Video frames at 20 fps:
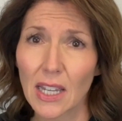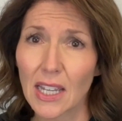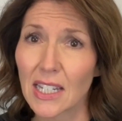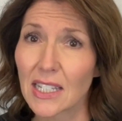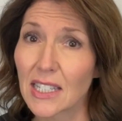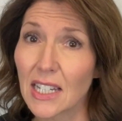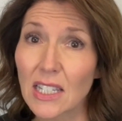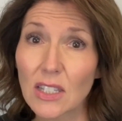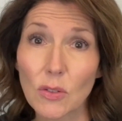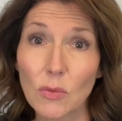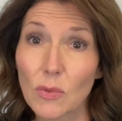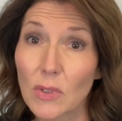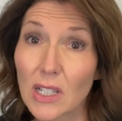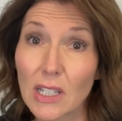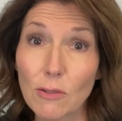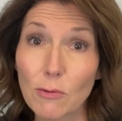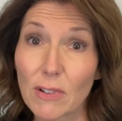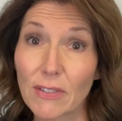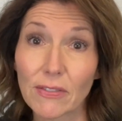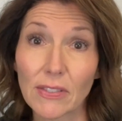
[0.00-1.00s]
it doesn't
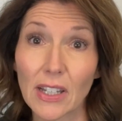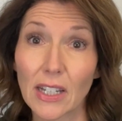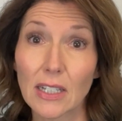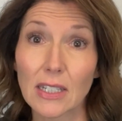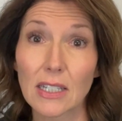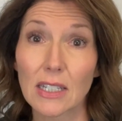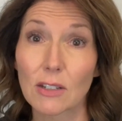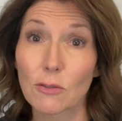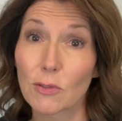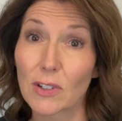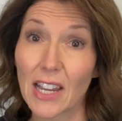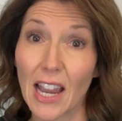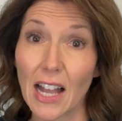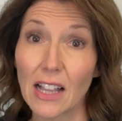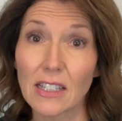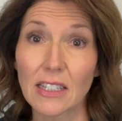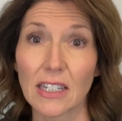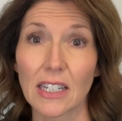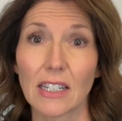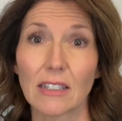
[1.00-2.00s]
really reflect
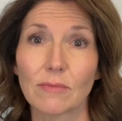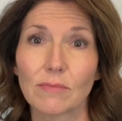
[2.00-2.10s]
reality.